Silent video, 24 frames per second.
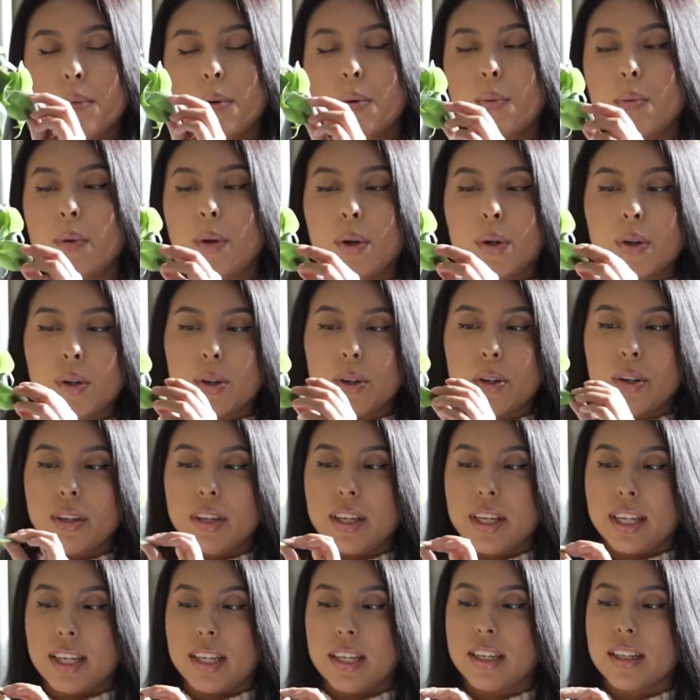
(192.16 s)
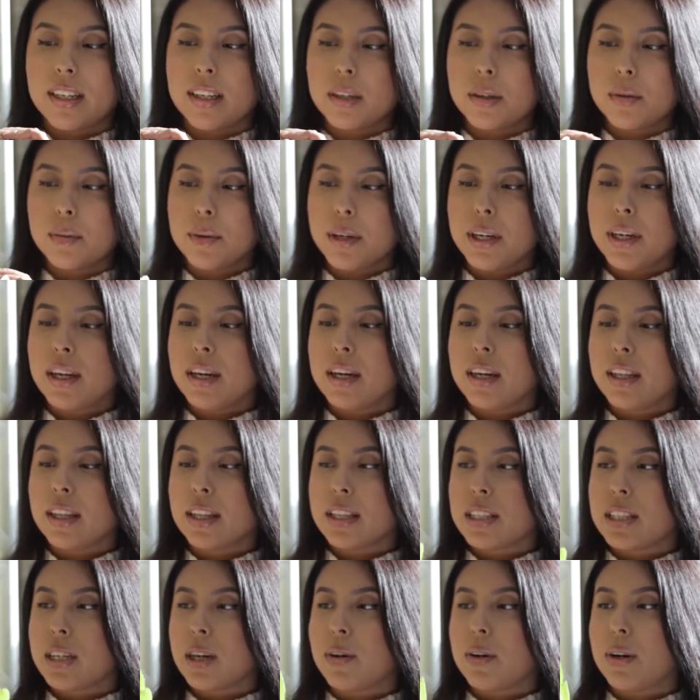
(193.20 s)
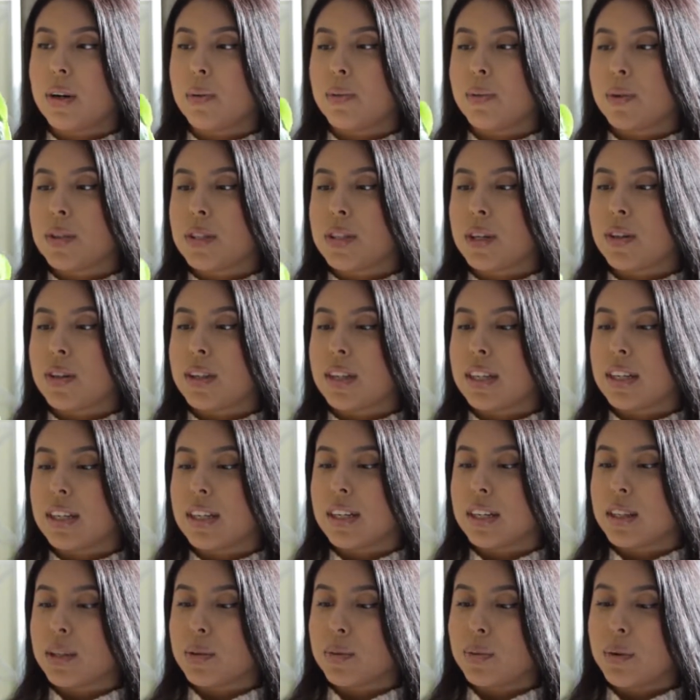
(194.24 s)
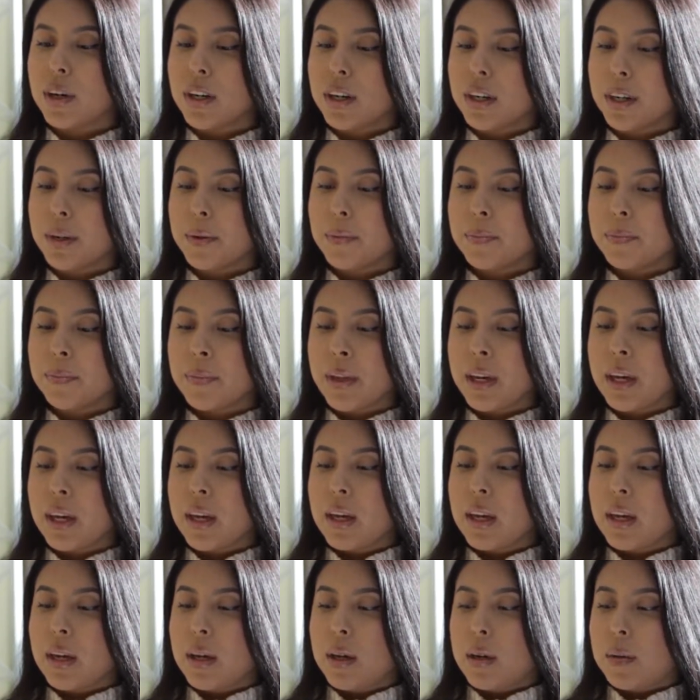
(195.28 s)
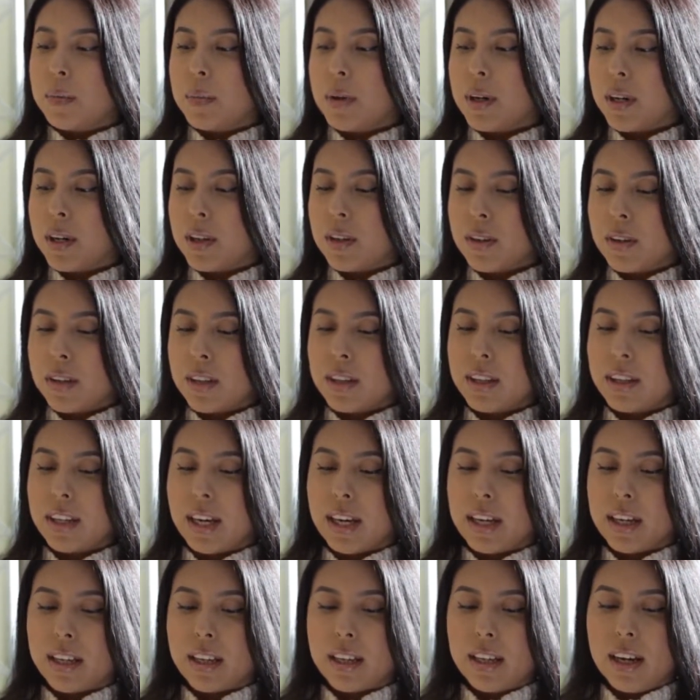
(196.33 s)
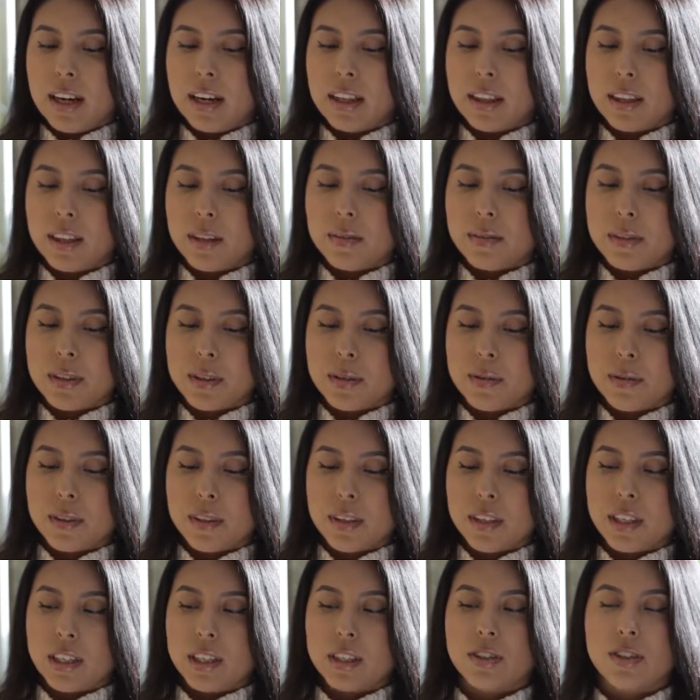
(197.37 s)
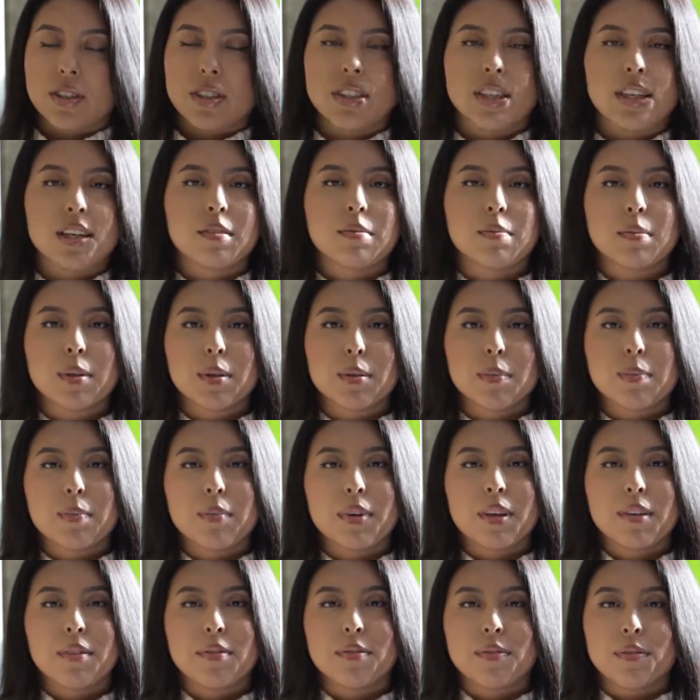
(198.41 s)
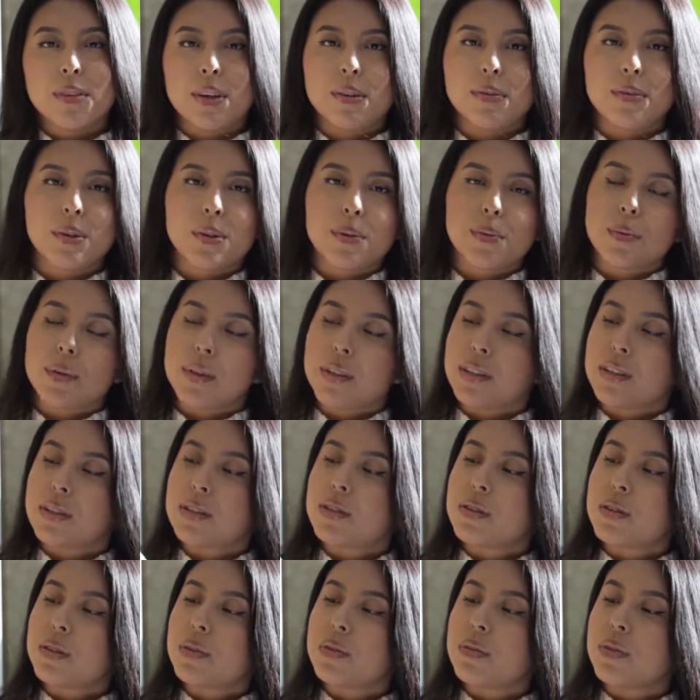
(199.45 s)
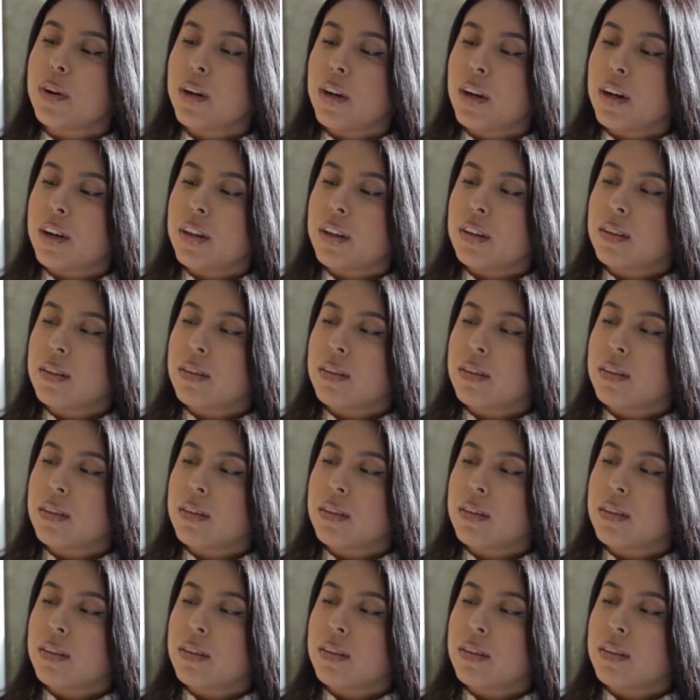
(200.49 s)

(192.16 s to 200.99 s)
will curl in a little bit, and that's how I will tell that it needs water. But other than that, I love these philodendrons. They have been my favorite ones so far.